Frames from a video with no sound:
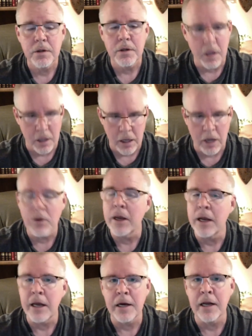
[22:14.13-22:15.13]
Yeah,
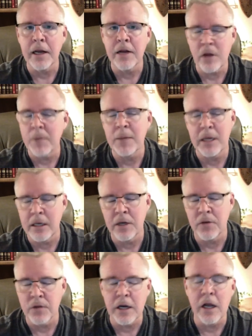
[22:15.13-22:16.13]
okay, Ananias, I mean, he
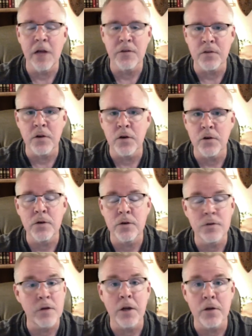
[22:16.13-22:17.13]
knows Ananias is going to do it
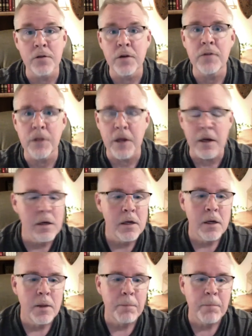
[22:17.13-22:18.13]
because God knows everything.
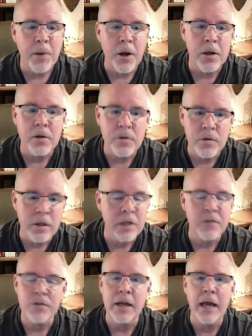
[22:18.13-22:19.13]
But
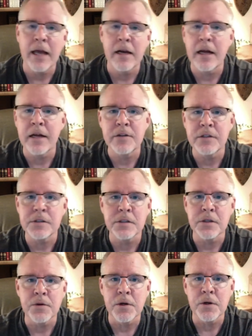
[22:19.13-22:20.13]
let's say Ananias isn't
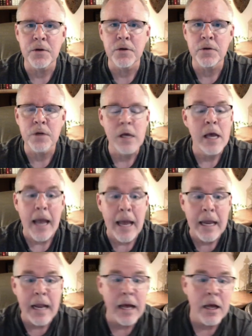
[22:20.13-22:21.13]
going to do this.
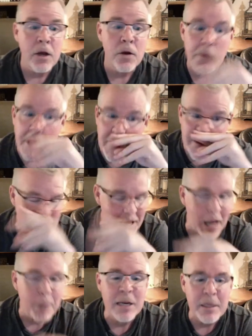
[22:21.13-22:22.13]
And who knows
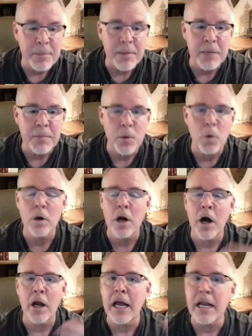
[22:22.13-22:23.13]
how many people
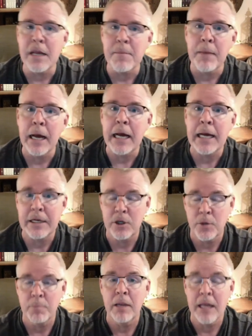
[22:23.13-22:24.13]
God had in mind
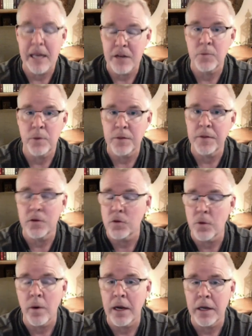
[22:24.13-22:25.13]
to bless with this
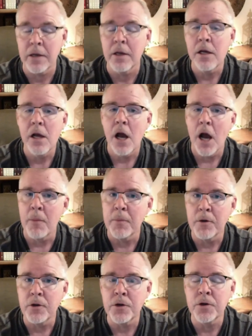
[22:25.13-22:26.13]
great
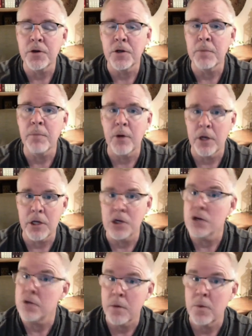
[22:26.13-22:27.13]
opportunity, but He
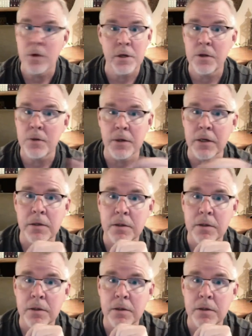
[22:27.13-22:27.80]
knew they wouldn't do it.